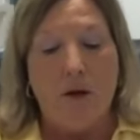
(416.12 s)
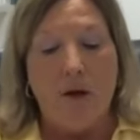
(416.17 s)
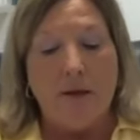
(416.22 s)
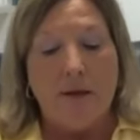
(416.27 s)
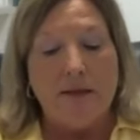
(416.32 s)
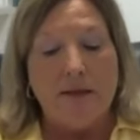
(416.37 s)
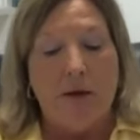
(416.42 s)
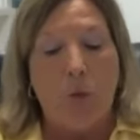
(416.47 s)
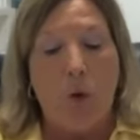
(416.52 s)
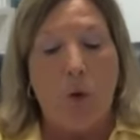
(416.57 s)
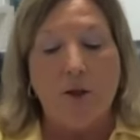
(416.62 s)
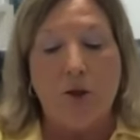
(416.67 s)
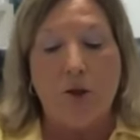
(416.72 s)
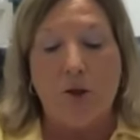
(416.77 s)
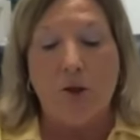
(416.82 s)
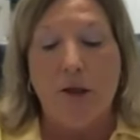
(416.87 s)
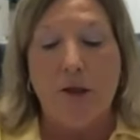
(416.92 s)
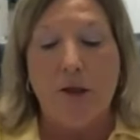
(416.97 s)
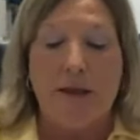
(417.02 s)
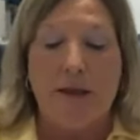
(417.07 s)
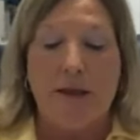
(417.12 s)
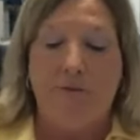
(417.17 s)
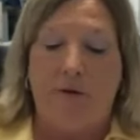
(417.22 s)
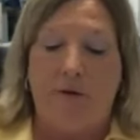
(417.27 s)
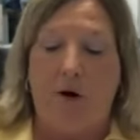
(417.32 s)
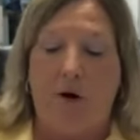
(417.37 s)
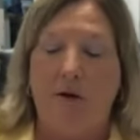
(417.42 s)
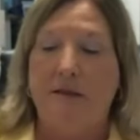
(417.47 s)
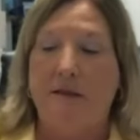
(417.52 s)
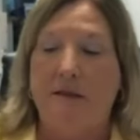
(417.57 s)
So what you're looking
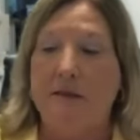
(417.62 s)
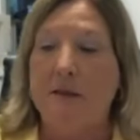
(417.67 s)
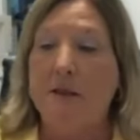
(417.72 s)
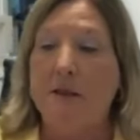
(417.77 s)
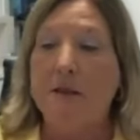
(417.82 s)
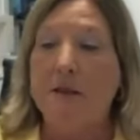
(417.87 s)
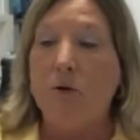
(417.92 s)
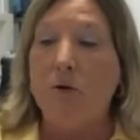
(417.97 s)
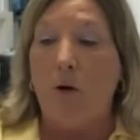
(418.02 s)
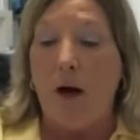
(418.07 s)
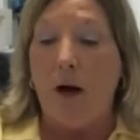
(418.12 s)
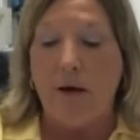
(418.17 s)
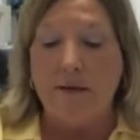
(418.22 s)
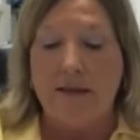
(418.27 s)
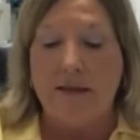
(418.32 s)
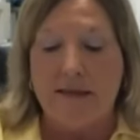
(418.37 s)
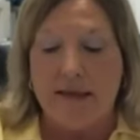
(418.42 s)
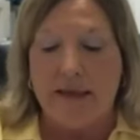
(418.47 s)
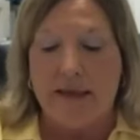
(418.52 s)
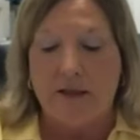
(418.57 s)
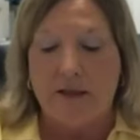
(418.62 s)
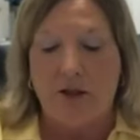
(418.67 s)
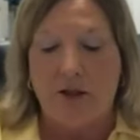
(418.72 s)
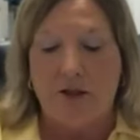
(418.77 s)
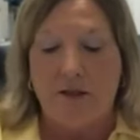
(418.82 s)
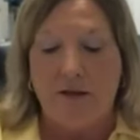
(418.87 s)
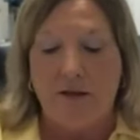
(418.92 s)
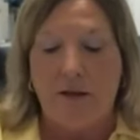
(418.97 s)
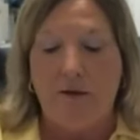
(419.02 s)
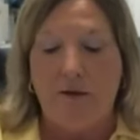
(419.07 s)
for is a good cross-section